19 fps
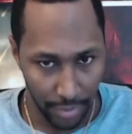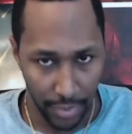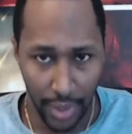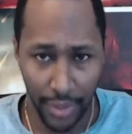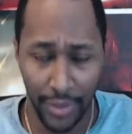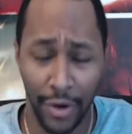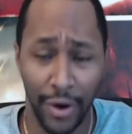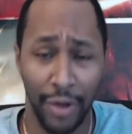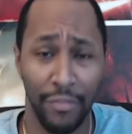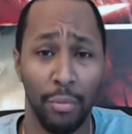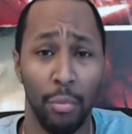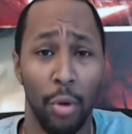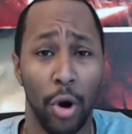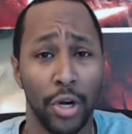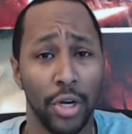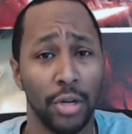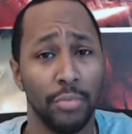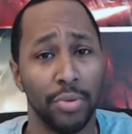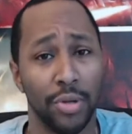the
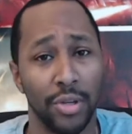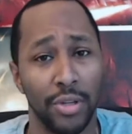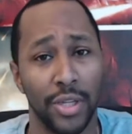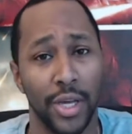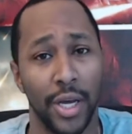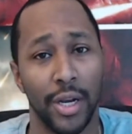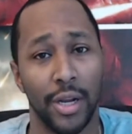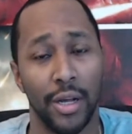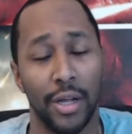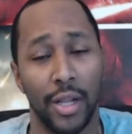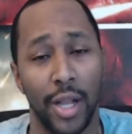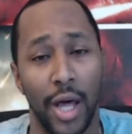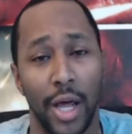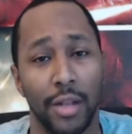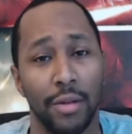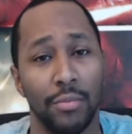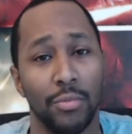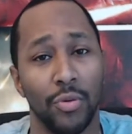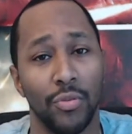marketing push that a lot
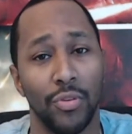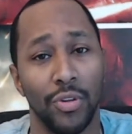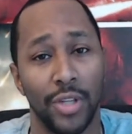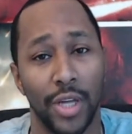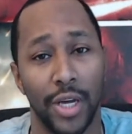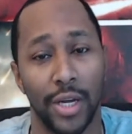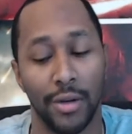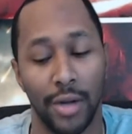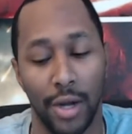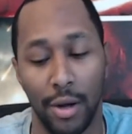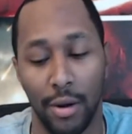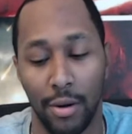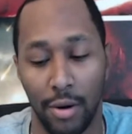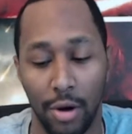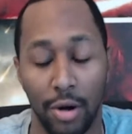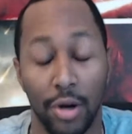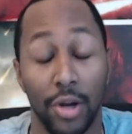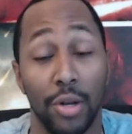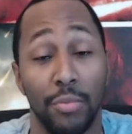of the movies that
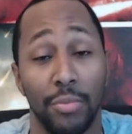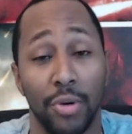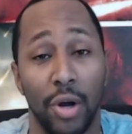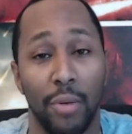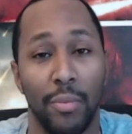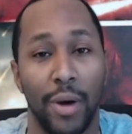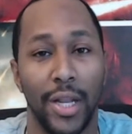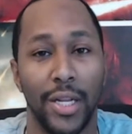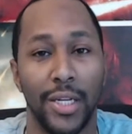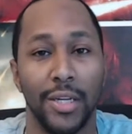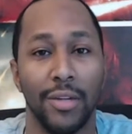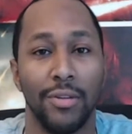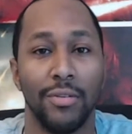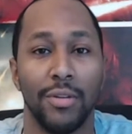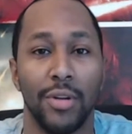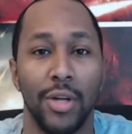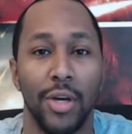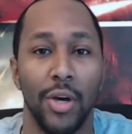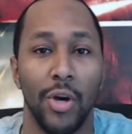are going to be on my
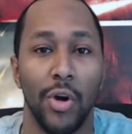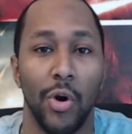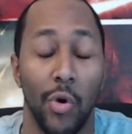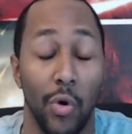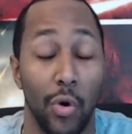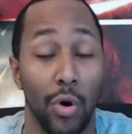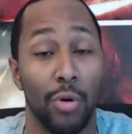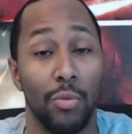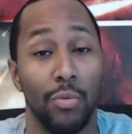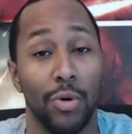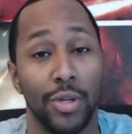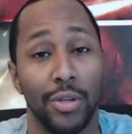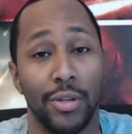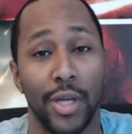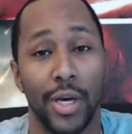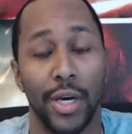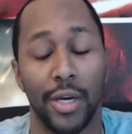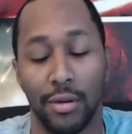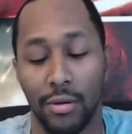list or ones
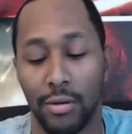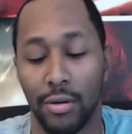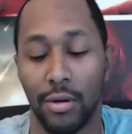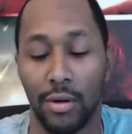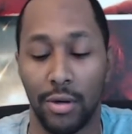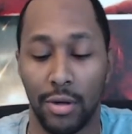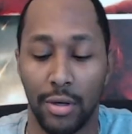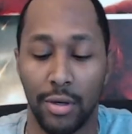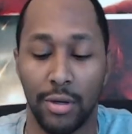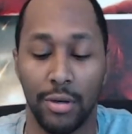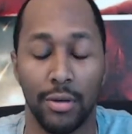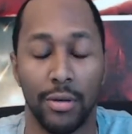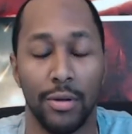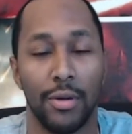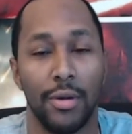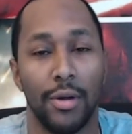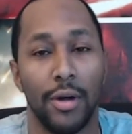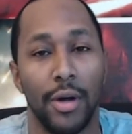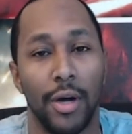that are
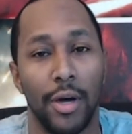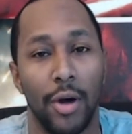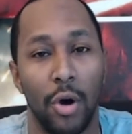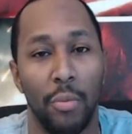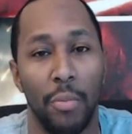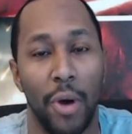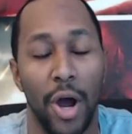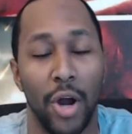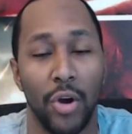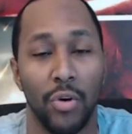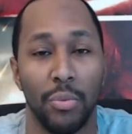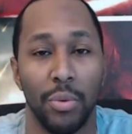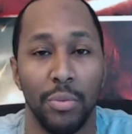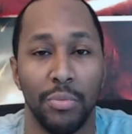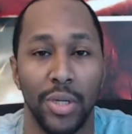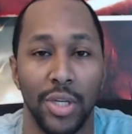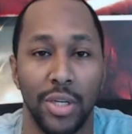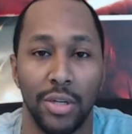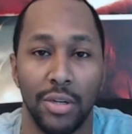on my honorable
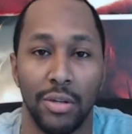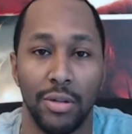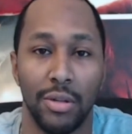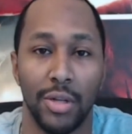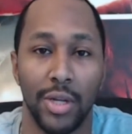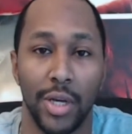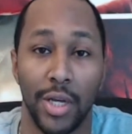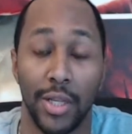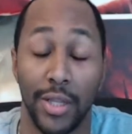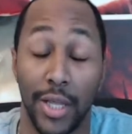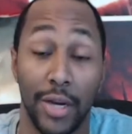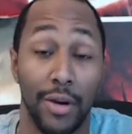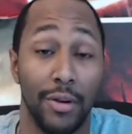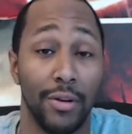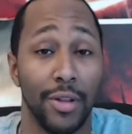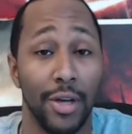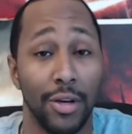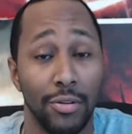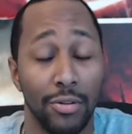mentions. They
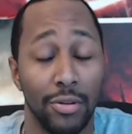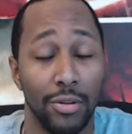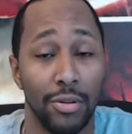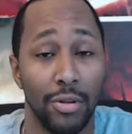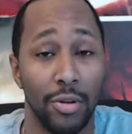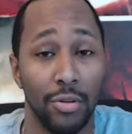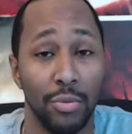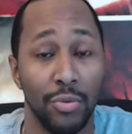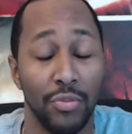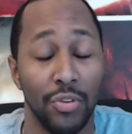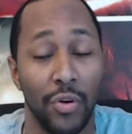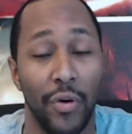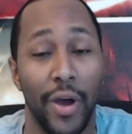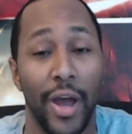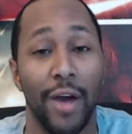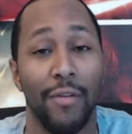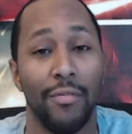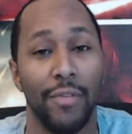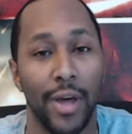don't those movies don't
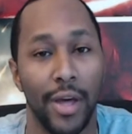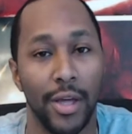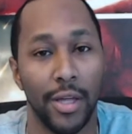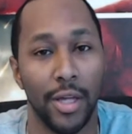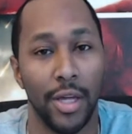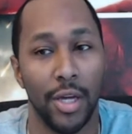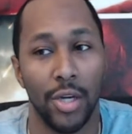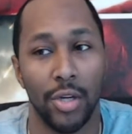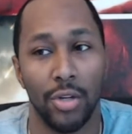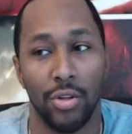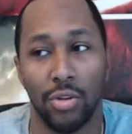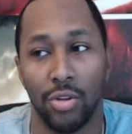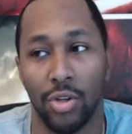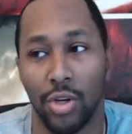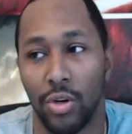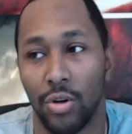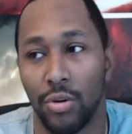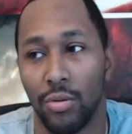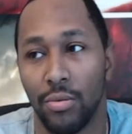have that.
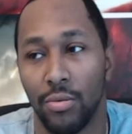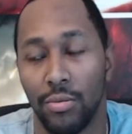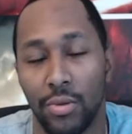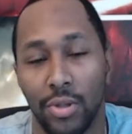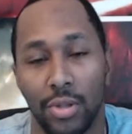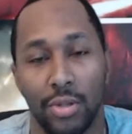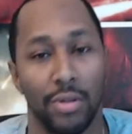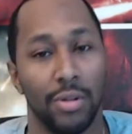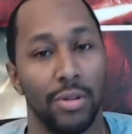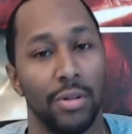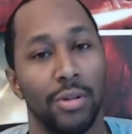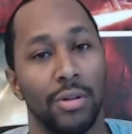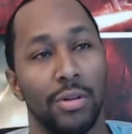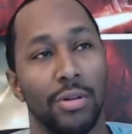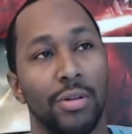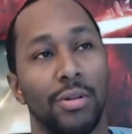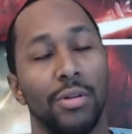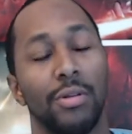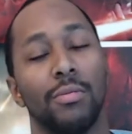So this
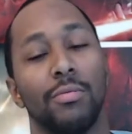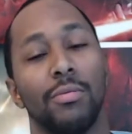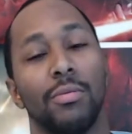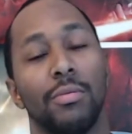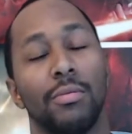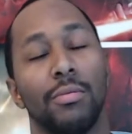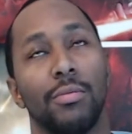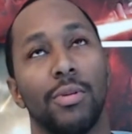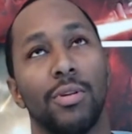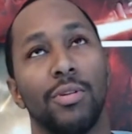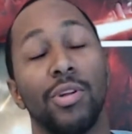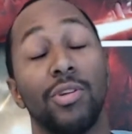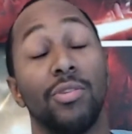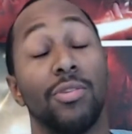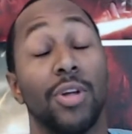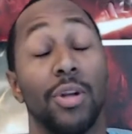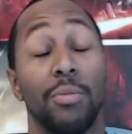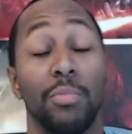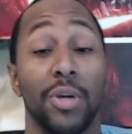list is
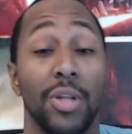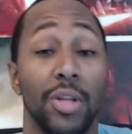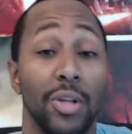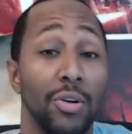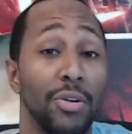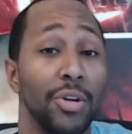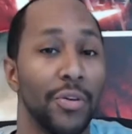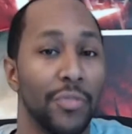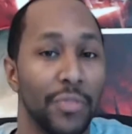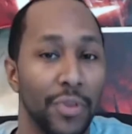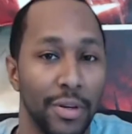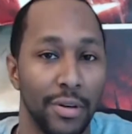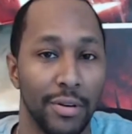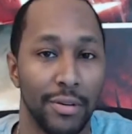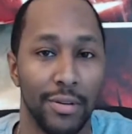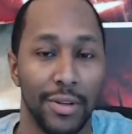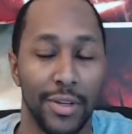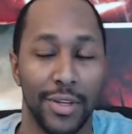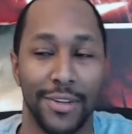going to be a little different
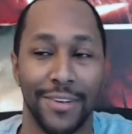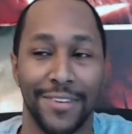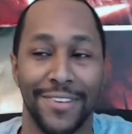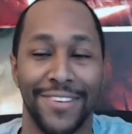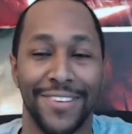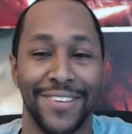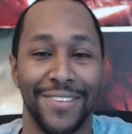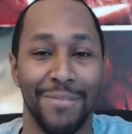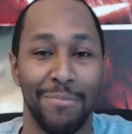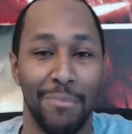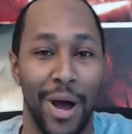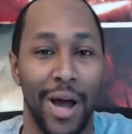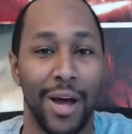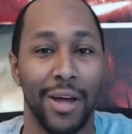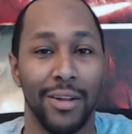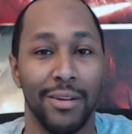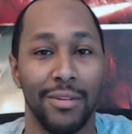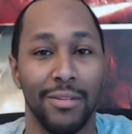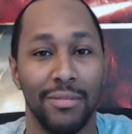than
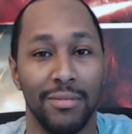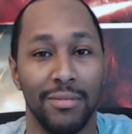my